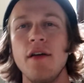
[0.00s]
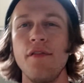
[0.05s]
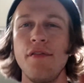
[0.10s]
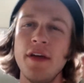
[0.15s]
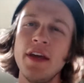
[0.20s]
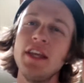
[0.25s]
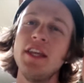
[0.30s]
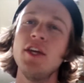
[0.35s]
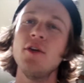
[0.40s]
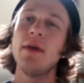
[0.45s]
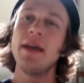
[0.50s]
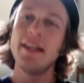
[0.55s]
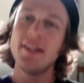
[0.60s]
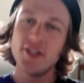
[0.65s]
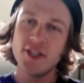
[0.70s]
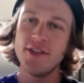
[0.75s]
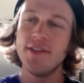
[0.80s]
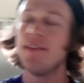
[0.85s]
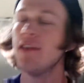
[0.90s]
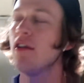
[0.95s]
Thank you,
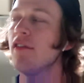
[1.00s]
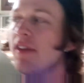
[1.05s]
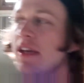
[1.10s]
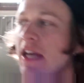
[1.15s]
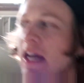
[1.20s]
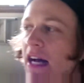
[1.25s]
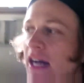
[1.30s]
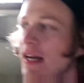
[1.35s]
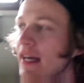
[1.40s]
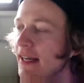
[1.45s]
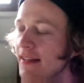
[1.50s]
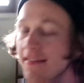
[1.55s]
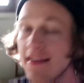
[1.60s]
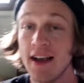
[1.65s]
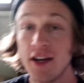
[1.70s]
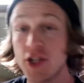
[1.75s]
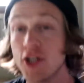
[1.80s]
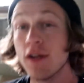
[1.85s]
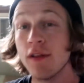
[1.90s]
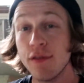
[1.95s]
Ancient Zilvia. It's
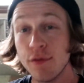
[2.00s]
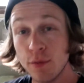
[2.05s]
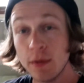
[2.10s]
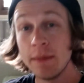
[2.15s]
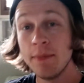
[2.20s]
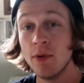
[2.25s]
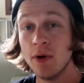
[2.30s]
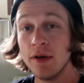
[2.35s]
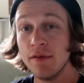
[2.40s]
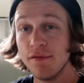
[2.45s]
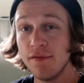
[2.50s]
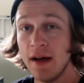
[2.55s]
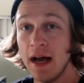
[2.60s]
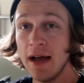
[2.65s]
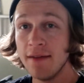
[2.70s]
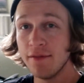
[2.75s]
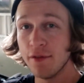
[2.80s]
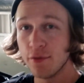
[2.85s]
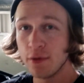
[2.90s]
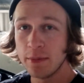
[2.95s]
actually
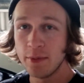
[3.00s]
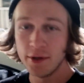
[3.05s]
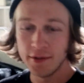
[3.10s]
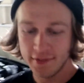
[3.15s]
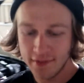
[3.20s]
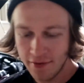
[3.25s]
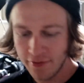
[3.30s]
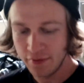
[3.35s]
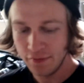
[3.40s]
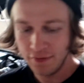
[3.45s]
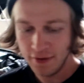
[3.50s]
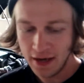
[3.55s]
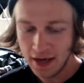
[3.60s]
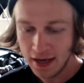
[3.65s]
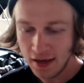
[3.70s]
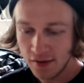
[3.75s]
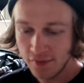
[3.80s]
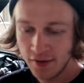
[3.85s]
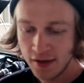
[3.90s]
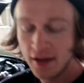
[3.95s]
3.5 to
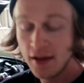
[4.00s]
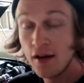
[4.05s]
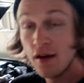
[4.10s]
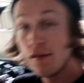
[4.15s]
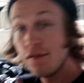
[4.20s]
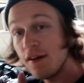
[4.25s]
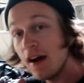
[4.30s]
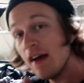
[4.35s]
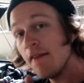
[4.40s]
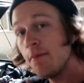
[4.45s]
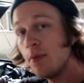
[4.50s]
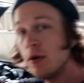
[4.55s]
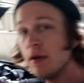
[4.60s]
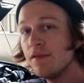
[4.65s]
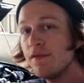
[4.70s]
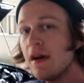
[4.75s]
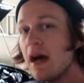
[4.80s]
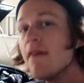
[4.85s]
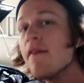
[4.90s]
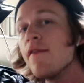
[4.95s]
3.75.
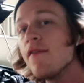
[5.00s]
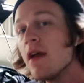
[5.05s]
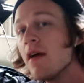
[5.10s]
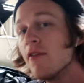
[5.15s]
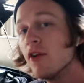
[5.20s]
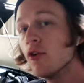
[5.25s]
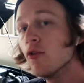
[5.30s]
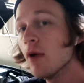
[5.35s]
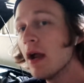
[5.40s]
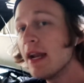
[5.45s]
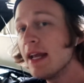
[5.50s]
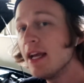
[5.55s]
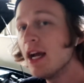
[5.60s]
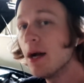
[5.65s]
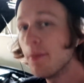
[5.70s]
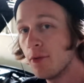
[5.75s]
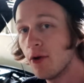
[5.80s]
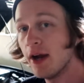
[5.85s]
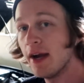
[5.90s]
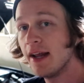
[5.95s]
5.5 if you have a Greddy
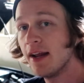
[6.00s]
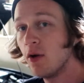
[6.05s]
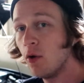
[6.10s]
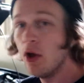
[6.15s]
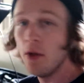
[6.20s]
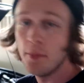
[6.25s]
upgraded oil